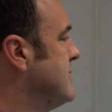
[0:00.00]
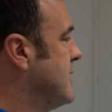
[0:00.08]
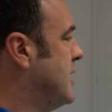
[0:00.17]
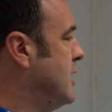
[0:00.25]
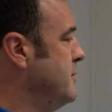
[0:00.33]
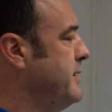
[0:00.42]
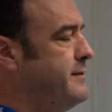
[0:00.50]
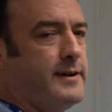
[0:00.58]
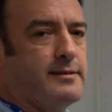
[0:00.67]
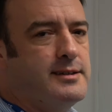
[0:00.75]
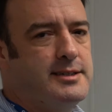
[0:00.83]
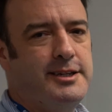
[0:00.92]
I hope you
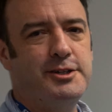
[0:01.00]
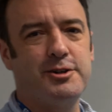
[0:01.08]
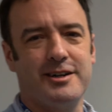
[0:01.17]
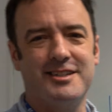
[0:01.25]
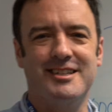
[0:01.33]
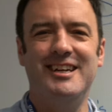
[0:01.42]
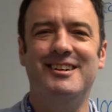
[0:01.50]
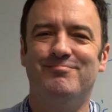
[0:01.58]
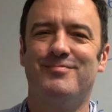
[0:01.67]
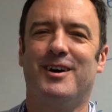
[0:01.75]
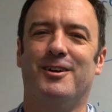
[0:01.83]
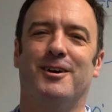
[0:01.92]
found this interesting.
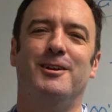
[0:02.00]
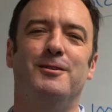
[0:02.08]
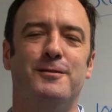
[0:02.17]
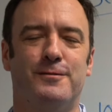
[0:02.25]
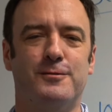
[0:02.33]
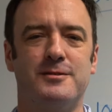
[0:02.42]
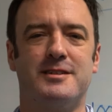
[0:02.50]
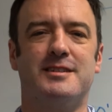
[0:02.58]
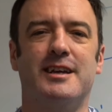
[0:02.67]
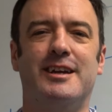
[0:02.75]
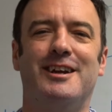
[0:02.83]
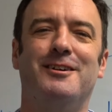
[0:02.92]
I look forward to
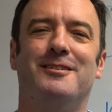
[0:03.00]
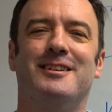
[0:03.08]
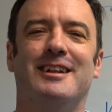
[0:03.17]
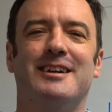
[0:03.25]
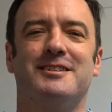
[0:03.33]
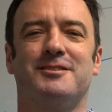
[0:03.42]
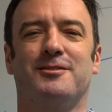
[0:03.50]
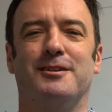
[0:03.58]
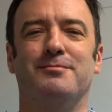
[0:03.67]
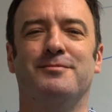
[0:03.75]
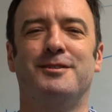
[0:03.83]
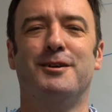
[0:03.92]
seeing you next
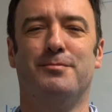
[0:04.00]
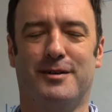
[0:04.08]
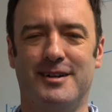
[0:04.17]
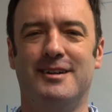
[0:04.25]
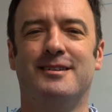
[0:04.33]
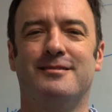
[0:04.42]
time. Goodbye.